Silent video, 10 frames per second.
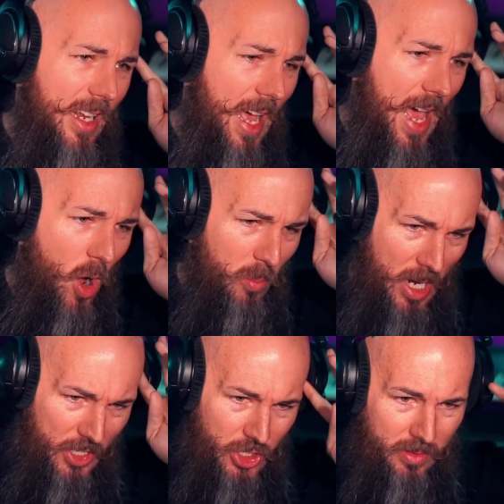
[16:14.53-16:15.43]
how
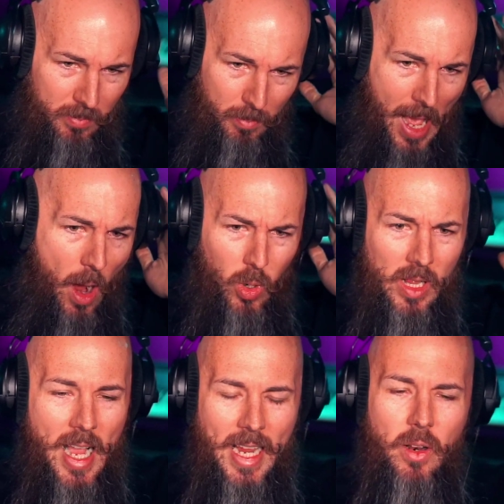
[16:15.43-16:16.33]
much power,
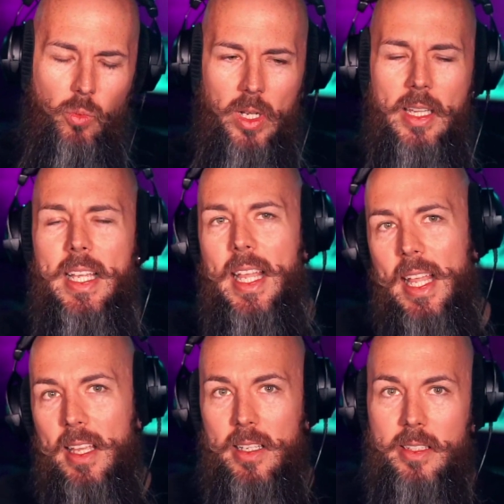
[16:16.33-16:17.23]
like, it really
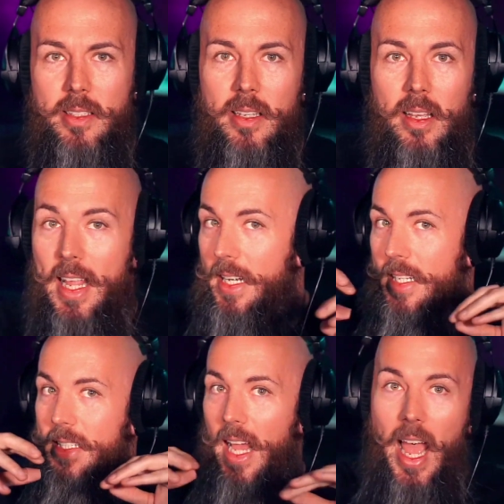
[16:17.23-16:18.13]
is an
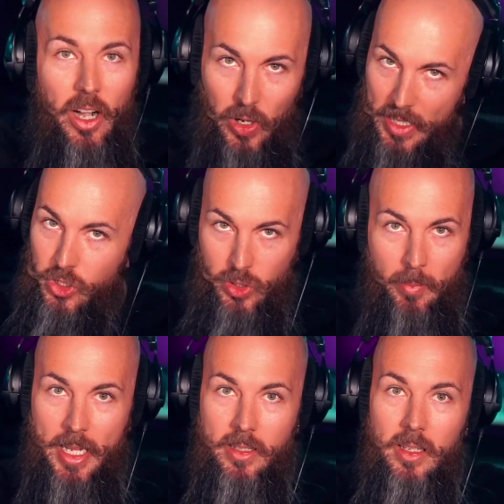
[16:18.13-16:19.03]
entire
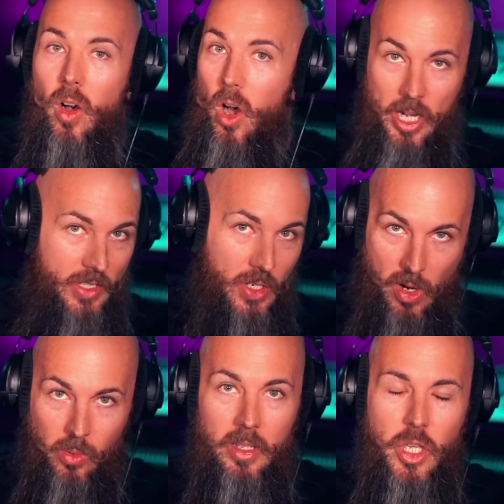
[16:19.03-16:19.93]
instrument on its
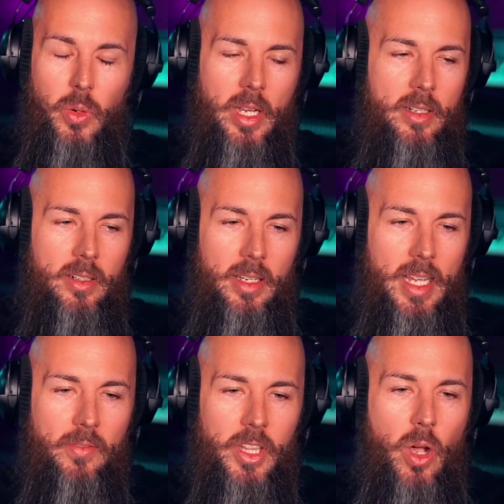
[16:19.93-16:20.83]
own. You can,
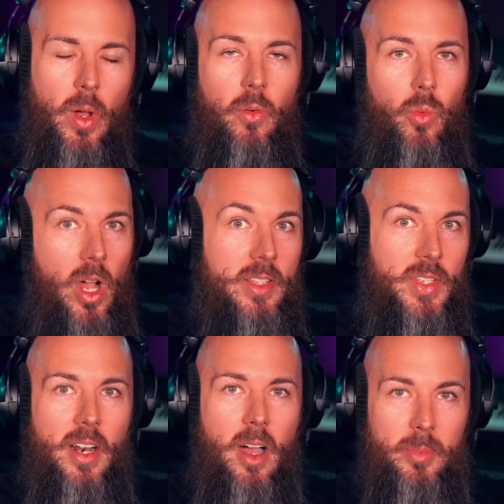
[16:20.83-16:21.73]
even though it runs
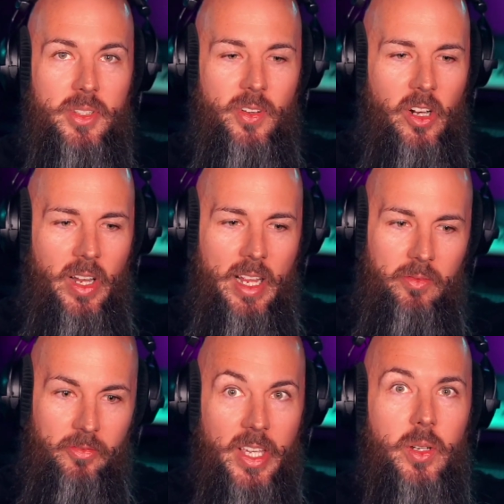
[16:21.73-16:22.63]
in Omnisphere, it
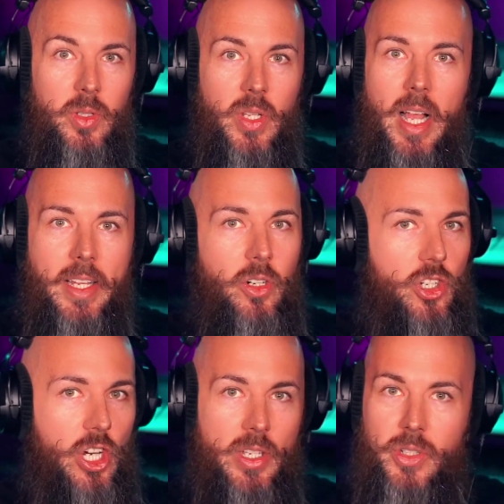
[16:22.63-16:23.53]
feels like you're
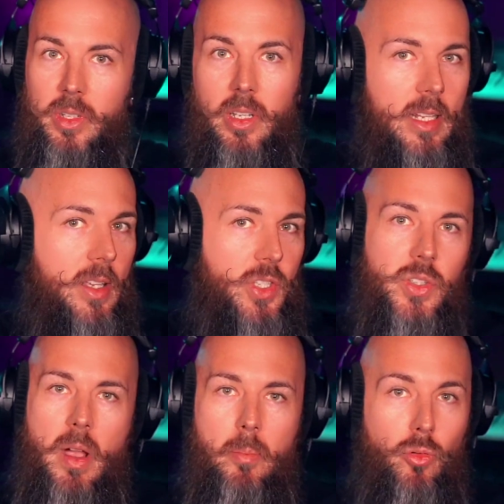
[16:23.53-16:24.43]
just, this is
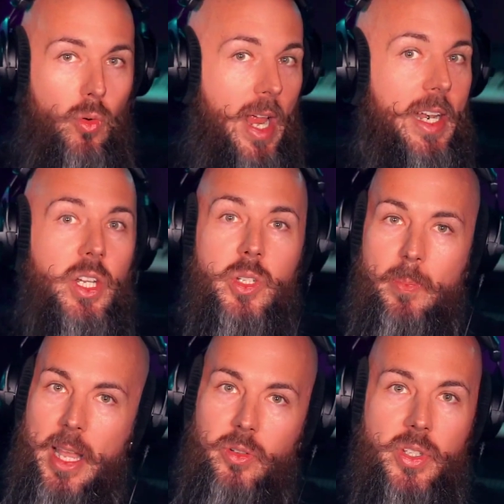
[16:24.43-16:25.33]
a brand new
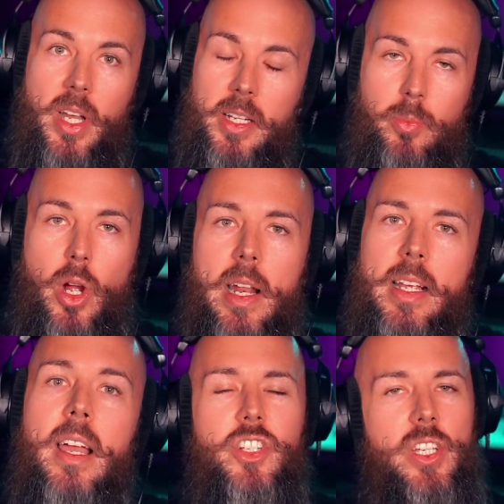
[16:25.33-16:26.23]
Spectrasonics product,
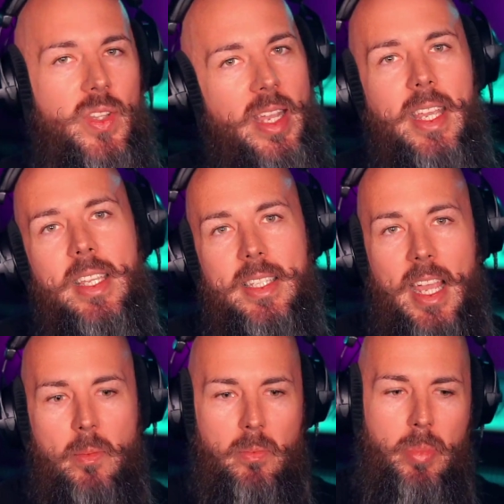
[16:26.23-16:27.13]
just like
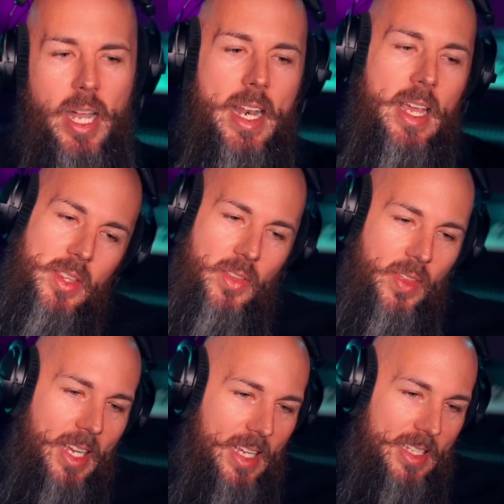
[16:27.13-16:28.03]
Keyscape. But the
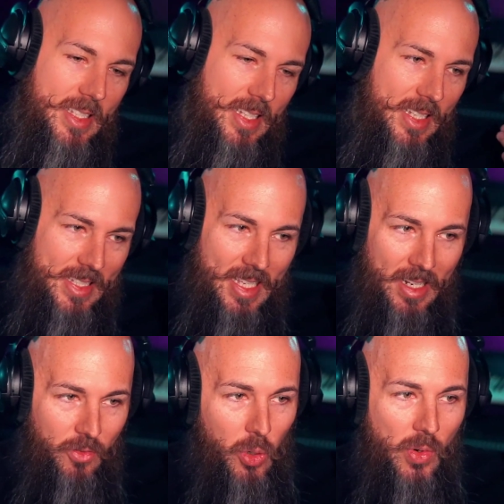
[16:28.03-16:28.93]
thing is that
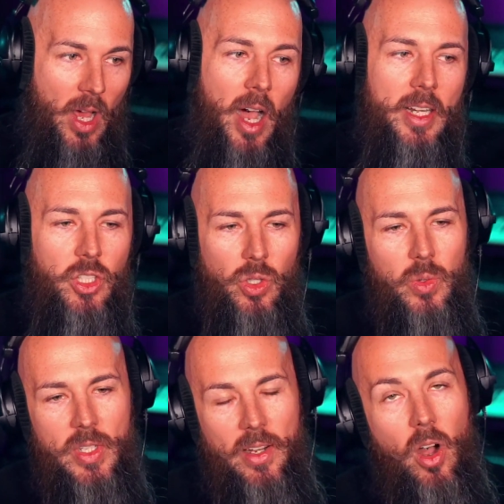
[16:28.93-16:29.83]
if you're not
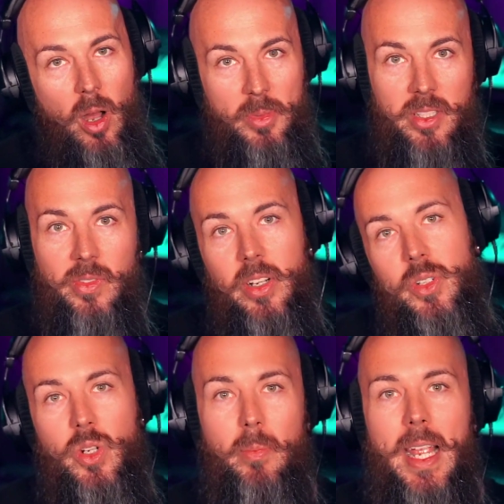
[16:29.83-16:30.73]
using Omnisphere
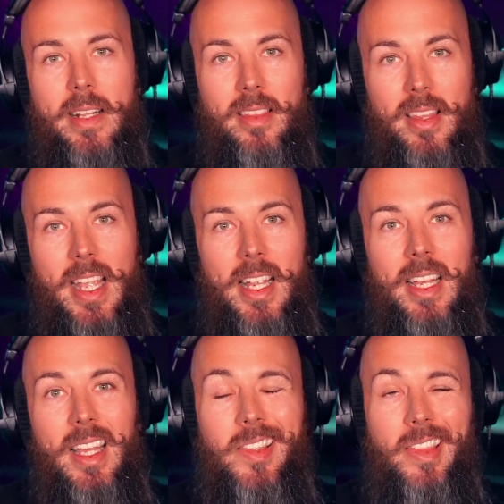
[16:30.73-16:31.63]
as your main thing,
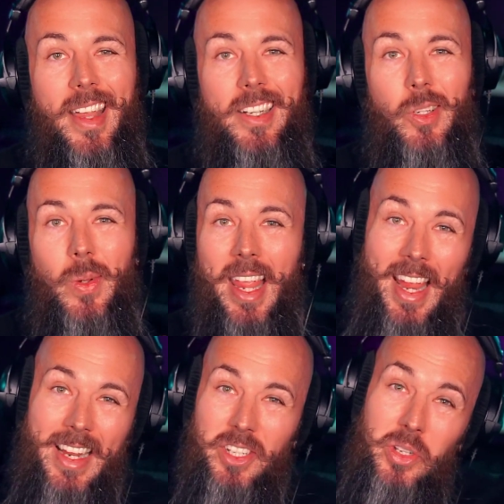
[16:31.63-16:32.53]
then you
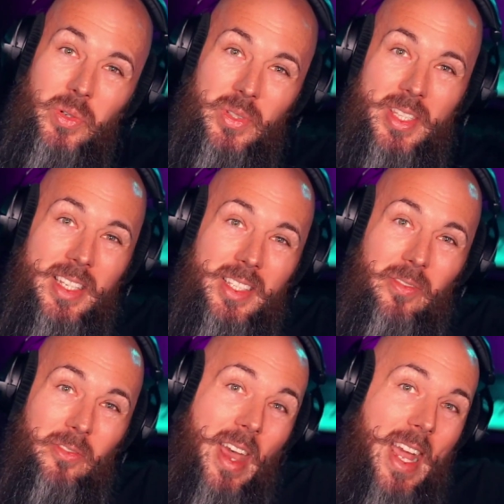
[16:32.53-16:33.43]
can't use these
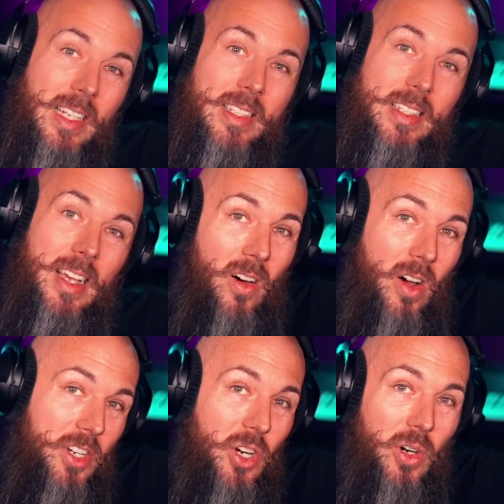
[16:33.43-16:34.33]
effects
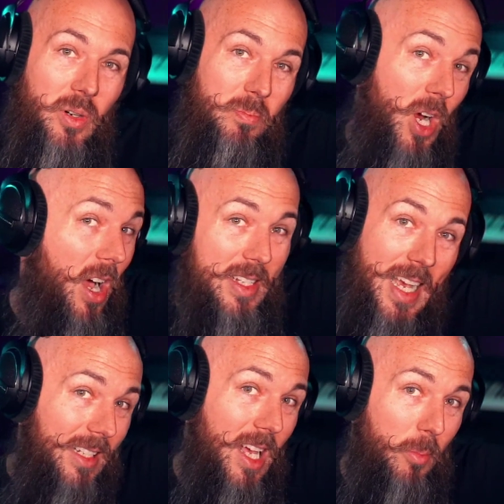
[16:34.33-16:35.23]
on your
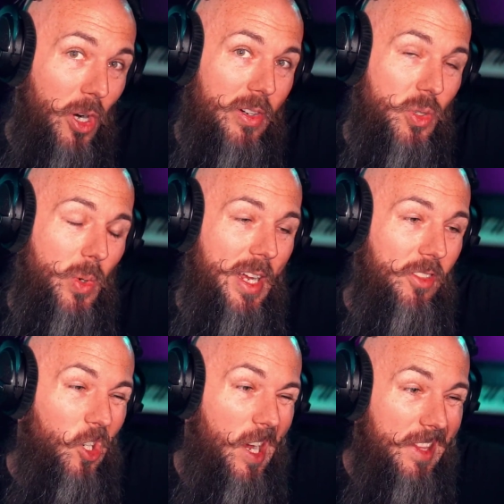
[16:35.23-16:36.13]
contact libraries or
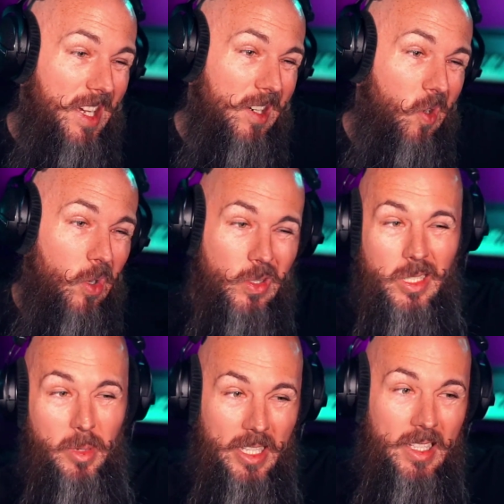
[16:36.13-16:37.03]
whatever. And then
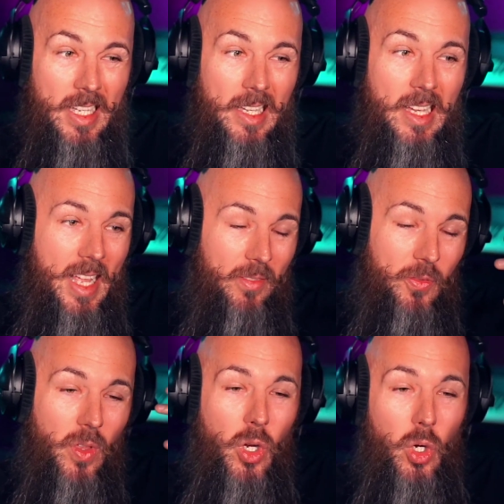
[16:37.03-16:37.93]
ultimately,
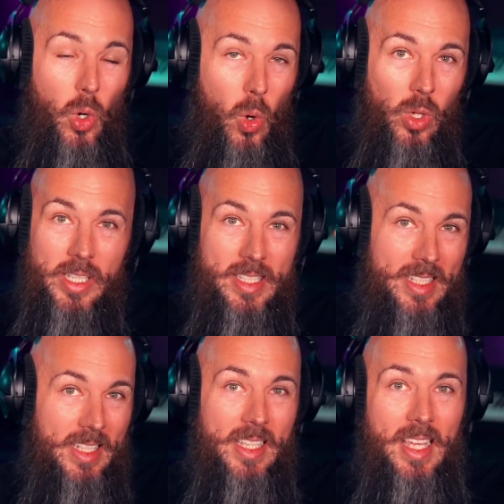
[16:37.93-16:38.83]
if the goal is
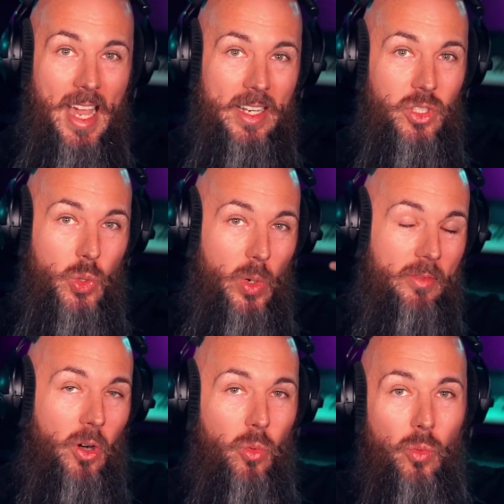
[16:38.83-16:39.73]
to get sort of
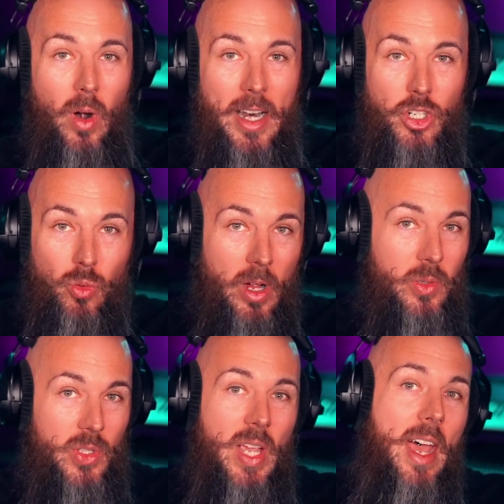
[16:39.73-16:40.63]
a retro
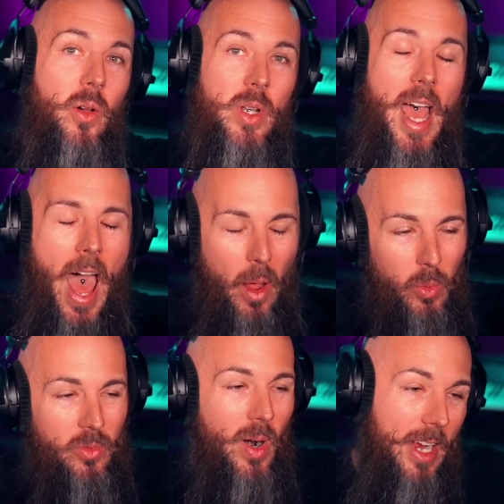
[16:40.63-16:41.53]
sound, I
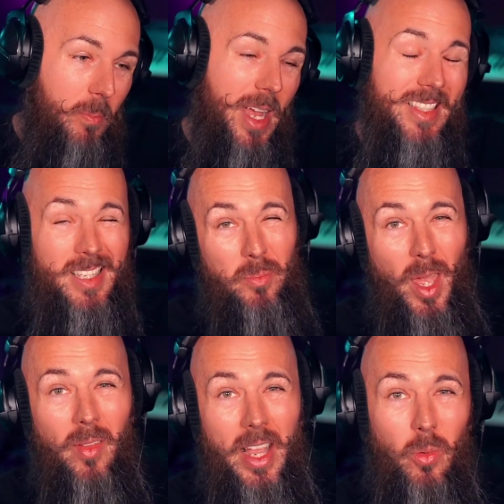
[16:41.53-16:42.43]
would recommend
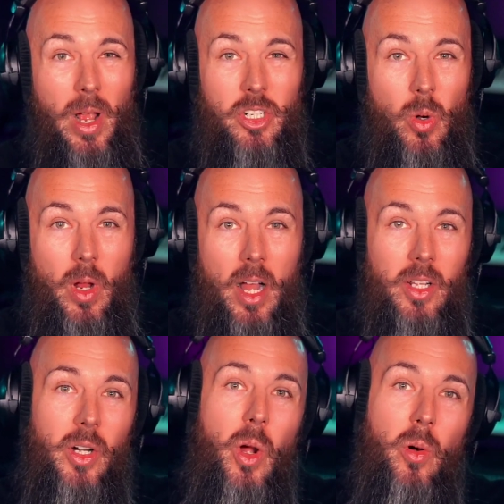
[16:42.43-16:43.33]
something like Retro
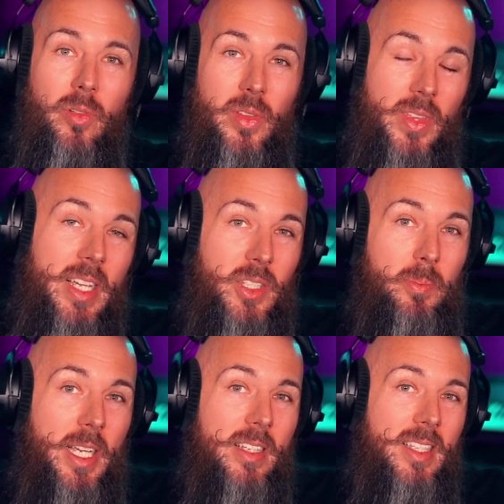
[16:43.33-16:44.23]
Color over this
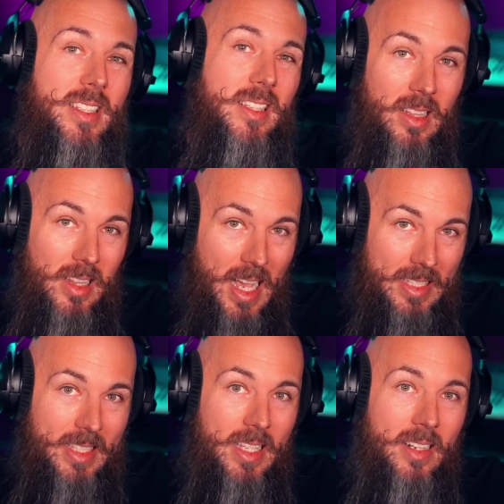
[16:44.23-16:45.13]
because it's
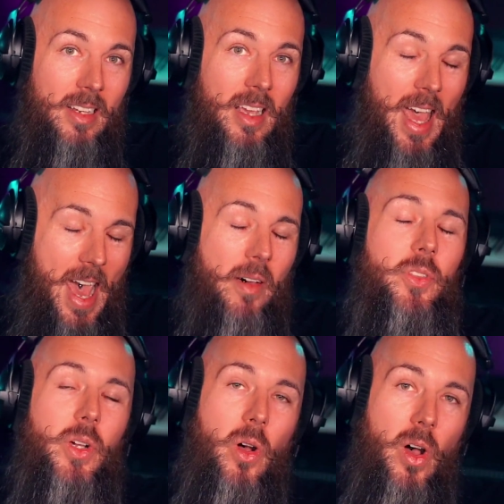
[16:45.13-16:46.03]
less than half
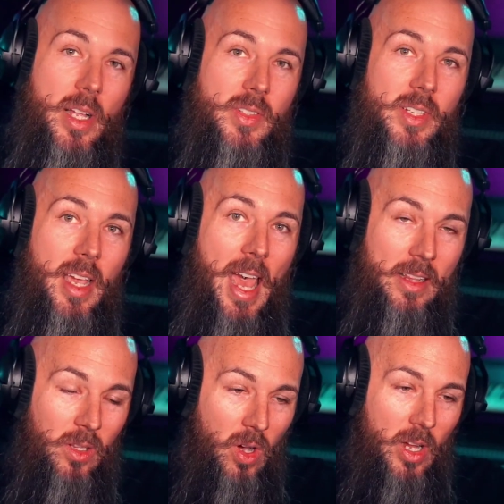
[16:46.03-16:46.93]
the cost
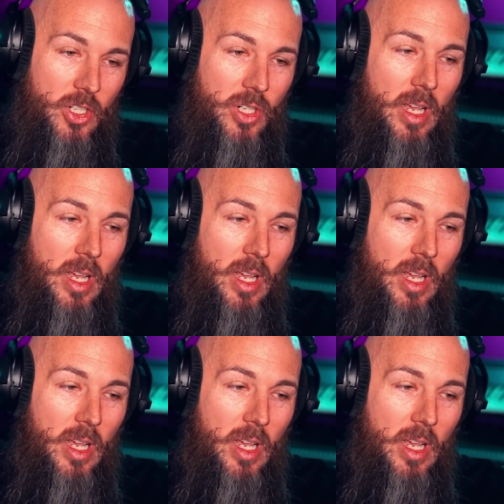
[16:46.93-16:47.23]
at launch.